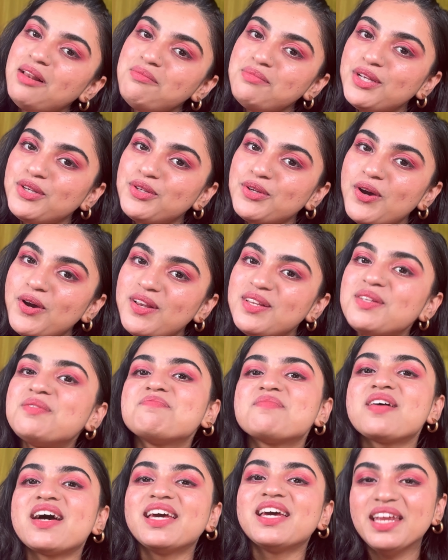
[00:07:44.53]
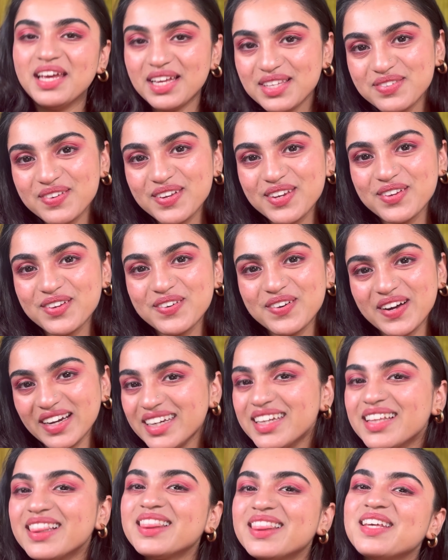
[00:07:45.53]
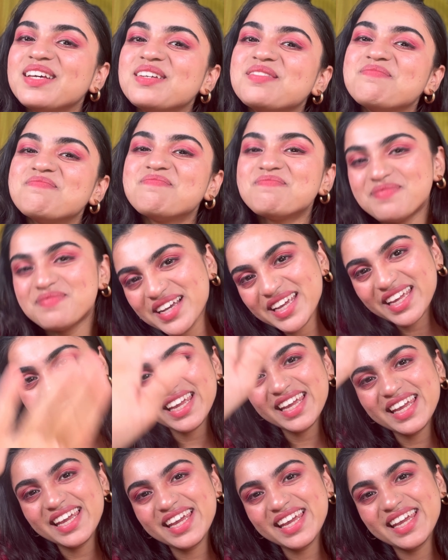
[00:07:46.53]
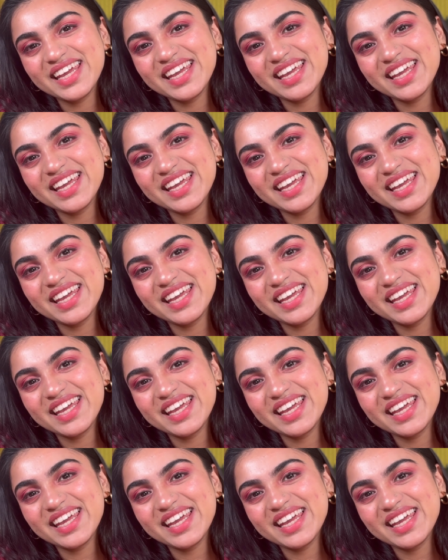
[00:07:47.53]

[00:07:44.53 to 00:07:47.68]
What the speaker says: meet you all in my next video. Until then, bye.